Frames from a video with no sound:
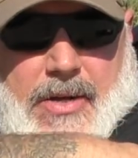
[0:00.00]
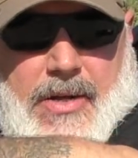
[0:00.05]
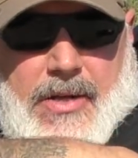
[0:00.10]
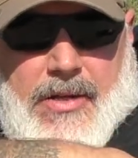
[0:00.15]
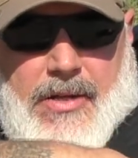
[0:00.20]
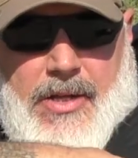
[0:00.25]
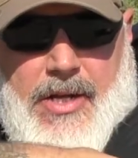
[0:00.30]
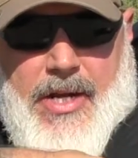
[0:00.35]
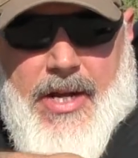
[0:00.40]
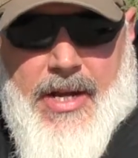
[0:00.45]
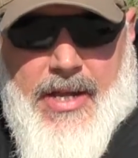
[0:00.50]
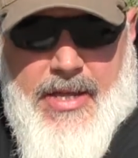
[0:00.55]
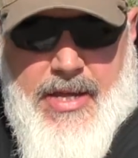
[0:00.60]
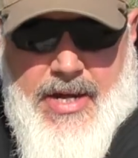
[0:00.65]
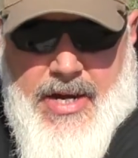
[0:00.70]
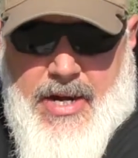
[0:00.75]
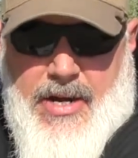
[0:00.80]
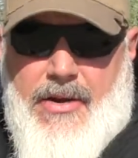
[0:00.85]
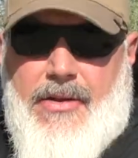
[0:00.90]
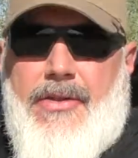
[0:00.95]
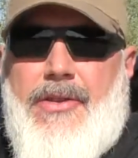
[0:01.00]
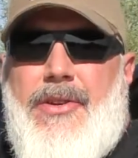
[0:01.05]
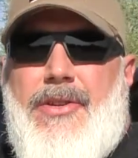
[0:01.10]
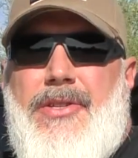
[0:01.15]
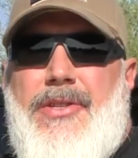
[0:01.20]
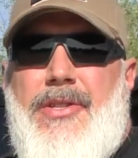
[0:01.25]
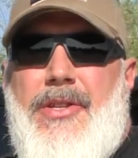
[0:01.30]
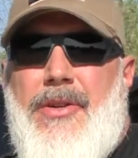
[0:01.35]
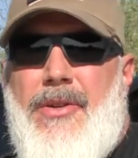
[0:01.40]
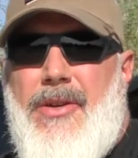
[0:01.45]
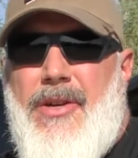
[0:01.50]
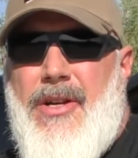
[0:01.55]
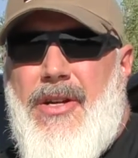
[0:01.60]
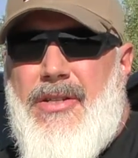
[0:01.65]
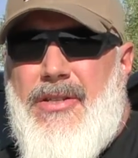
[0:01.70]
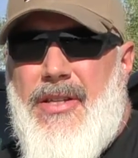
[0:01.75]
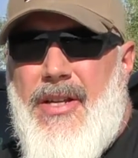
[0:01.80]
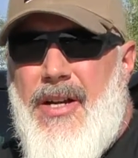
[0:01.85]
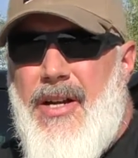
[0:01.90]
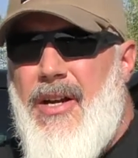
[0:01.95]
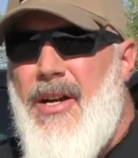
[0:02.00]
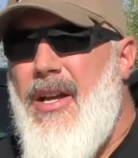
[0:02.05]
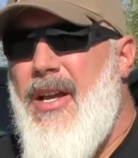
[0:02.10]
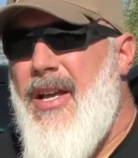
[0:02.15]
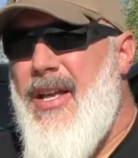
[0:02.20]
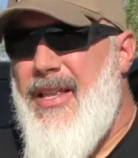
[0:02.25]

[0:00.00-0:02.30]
Looky there, there's two hooks there.